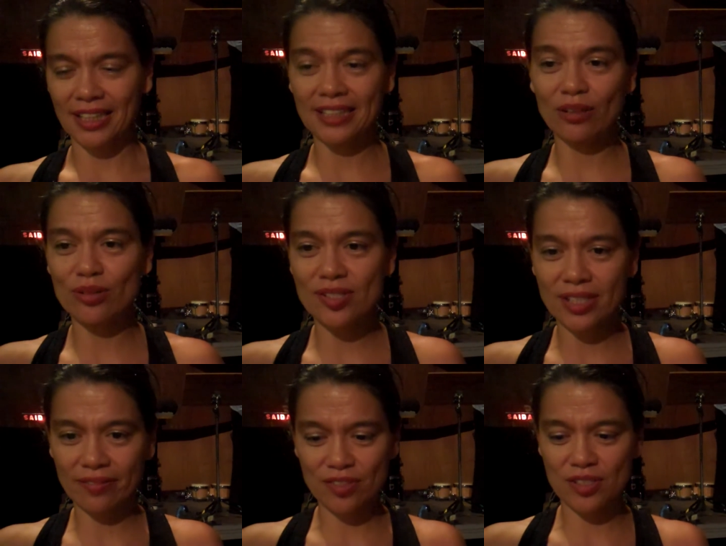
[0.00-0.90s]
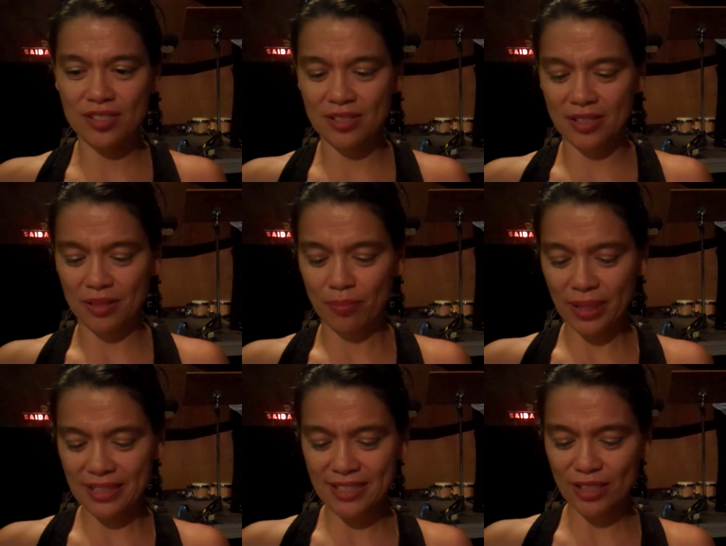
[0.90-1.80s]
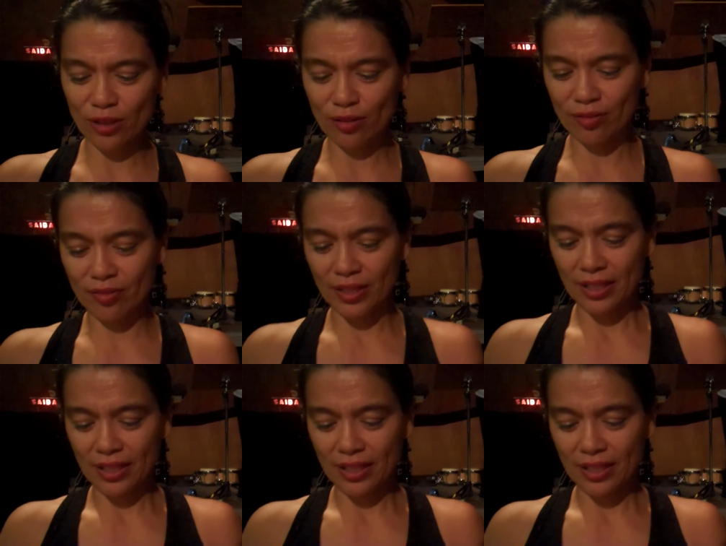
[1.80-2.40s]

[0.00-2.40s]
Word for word: in ourselves plenty of